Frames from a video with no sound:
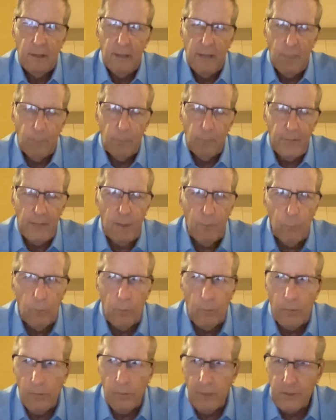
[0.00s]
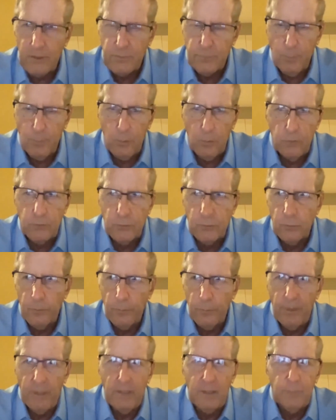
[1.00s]
And when they were exposed to a
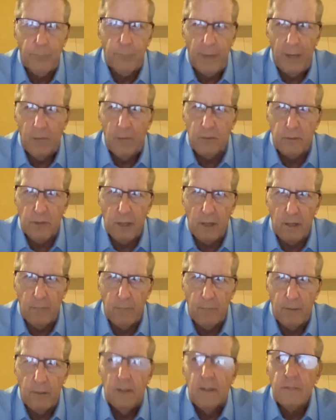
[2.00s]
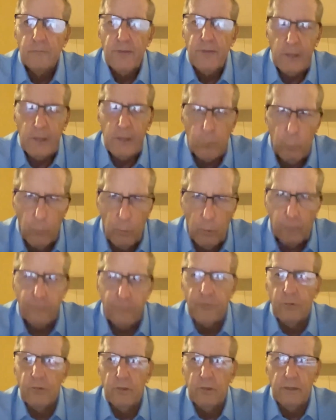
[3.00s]
pain paradigm, they could
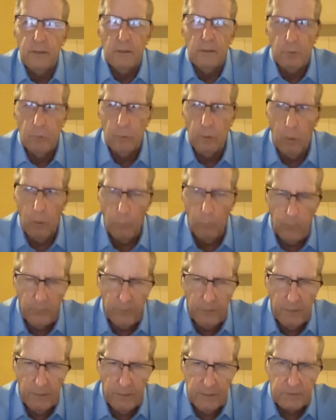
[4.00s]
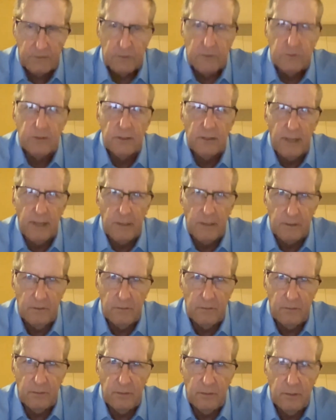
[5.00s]
willfully lower the ACC
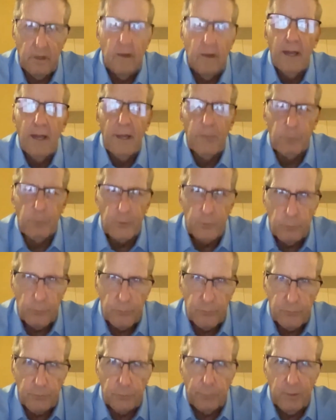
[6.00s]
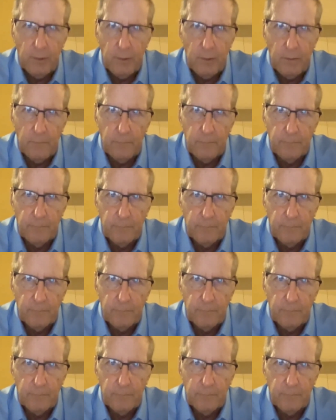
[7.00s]
activity and reduce the pain.